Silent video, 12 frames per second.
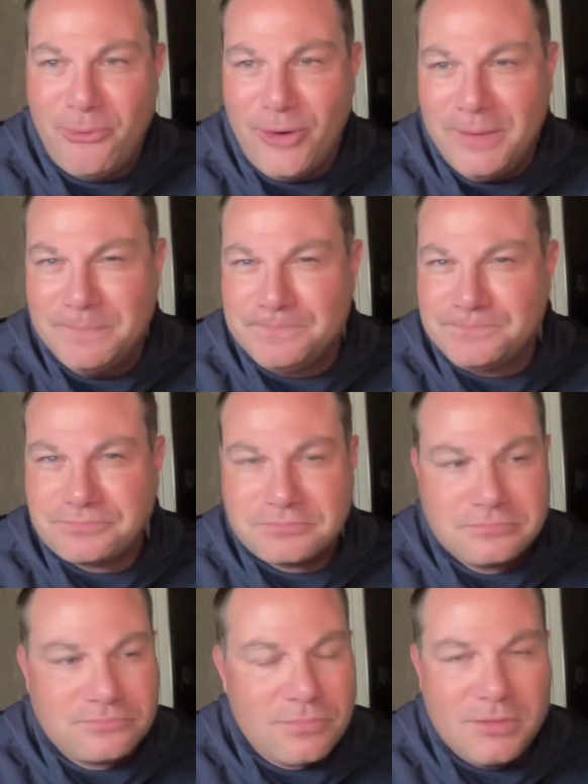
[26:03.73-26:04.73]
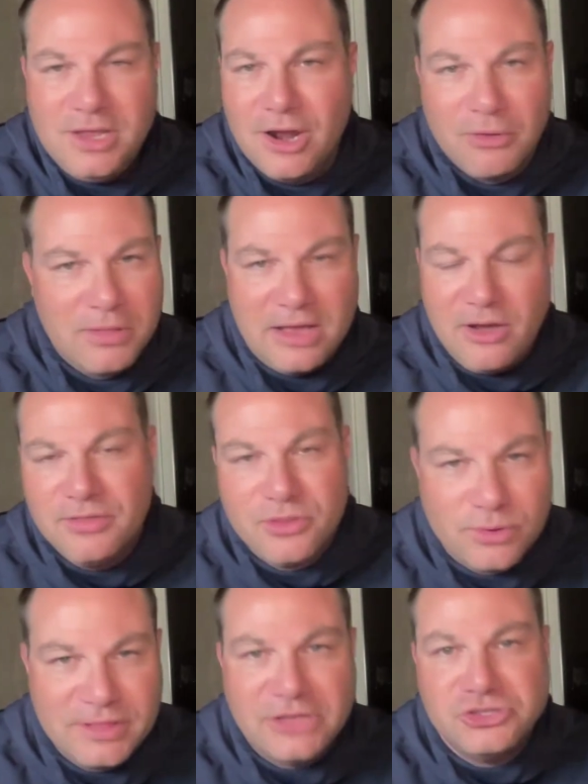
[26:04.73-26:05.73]
point, like the
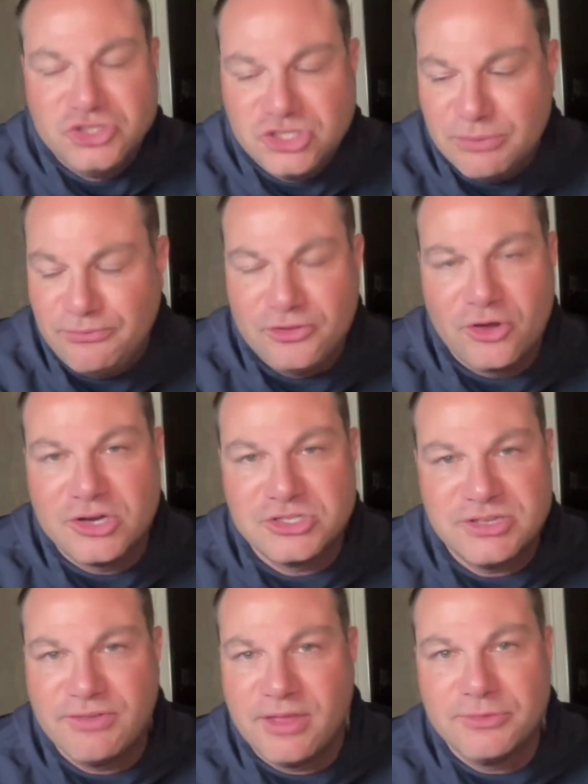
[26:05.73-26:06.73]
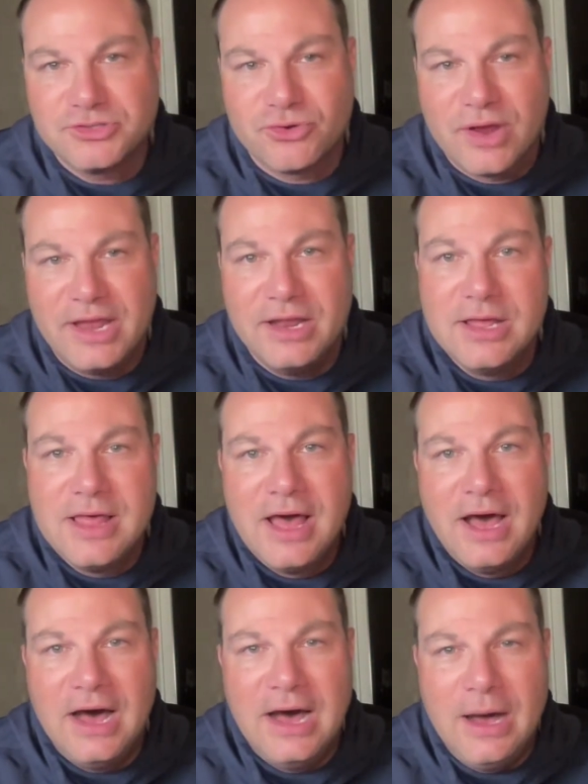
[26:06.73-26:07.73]
relationship flourished. Everything was great.
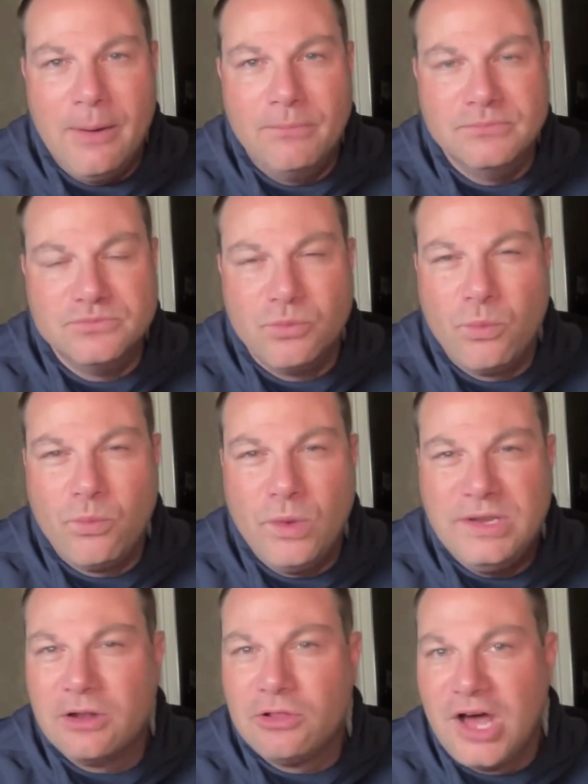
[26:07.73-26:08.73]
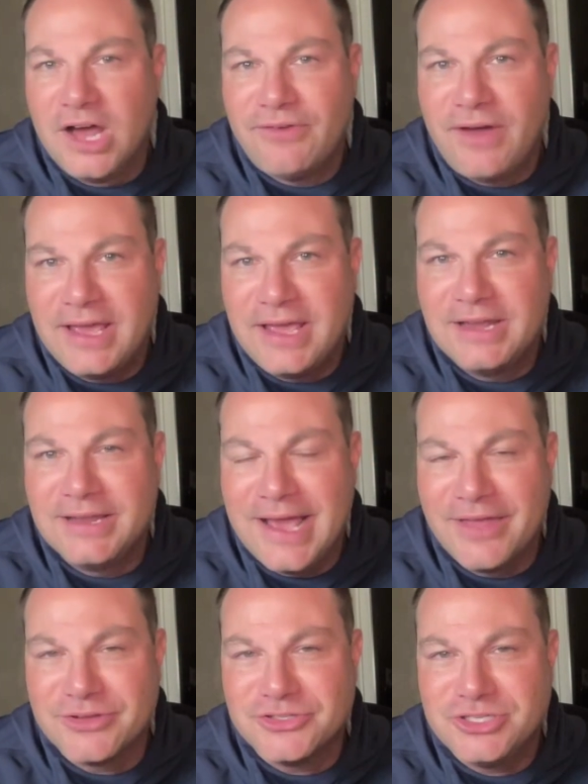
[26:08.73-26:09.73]
We did a lot of hiking
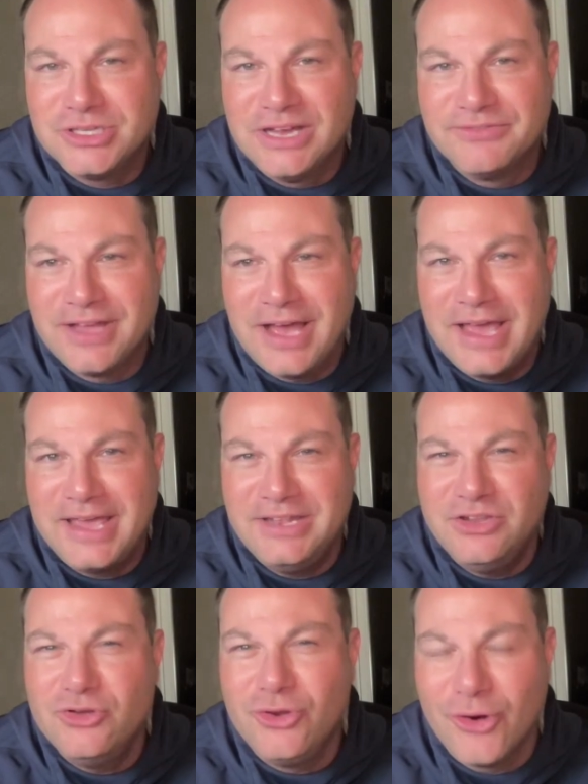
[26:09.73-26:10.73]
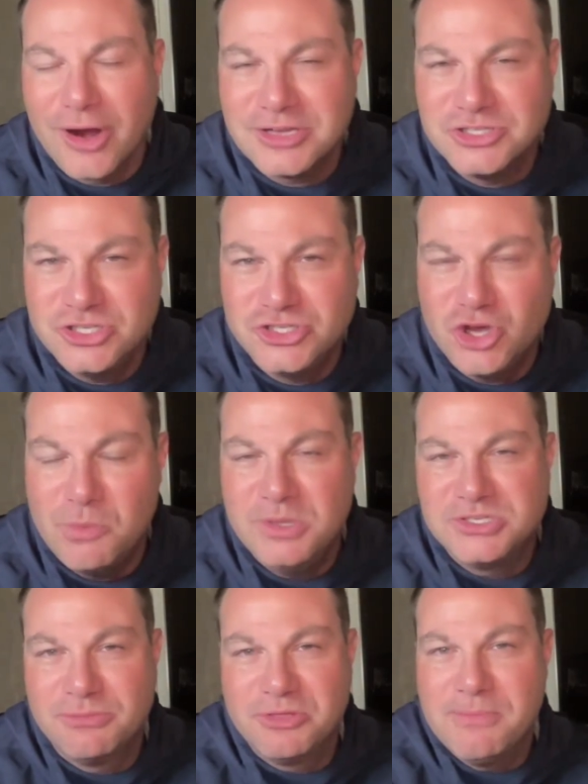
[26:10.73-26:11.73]
together. She loved to hike in New York. She showed me
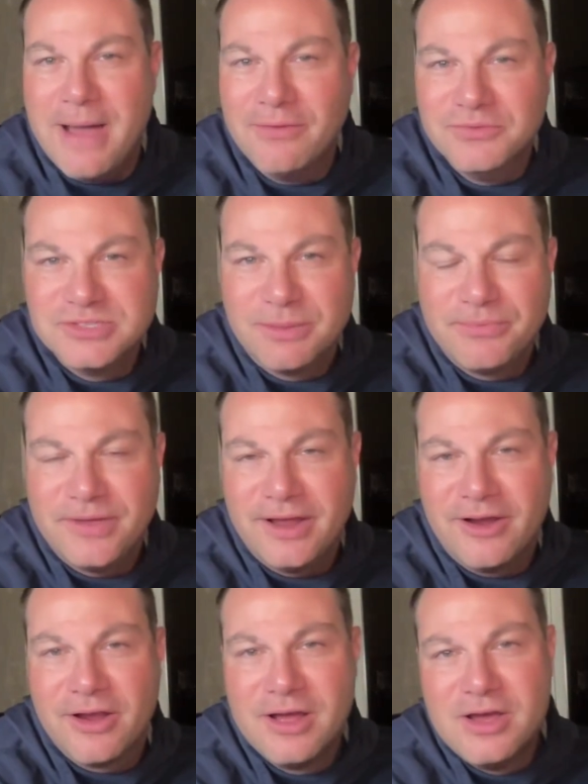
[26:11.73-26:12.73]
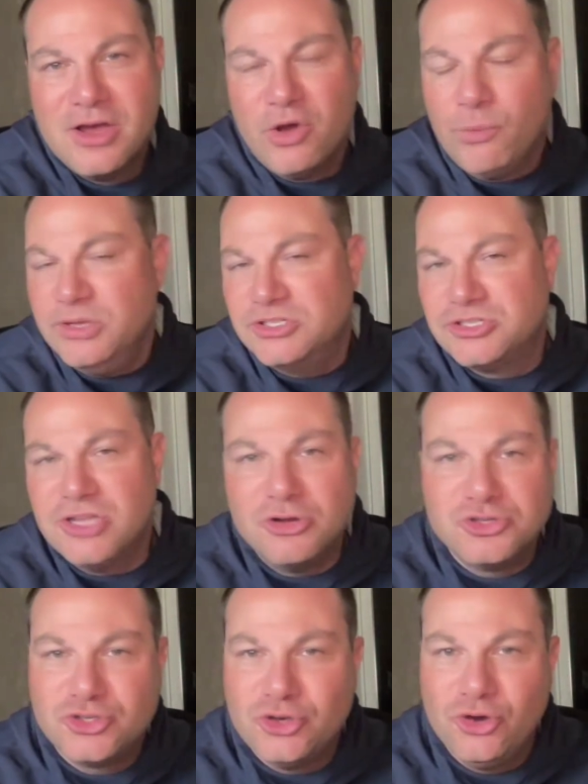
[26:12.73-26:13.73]
some of the mountains up there. We
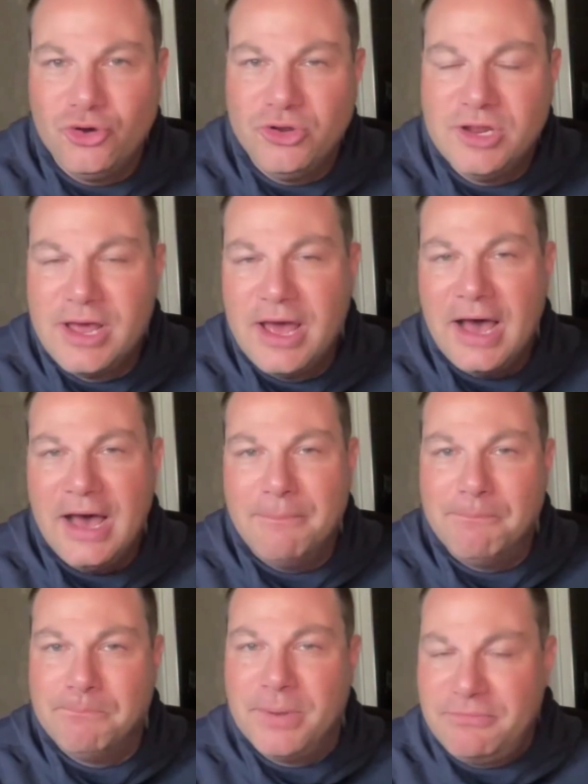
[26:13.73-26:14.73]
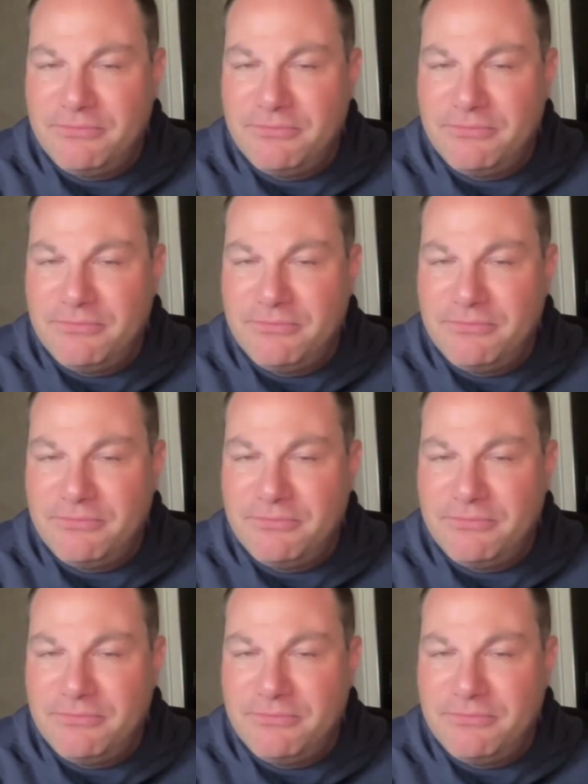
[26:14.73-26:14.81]
snowshoed, but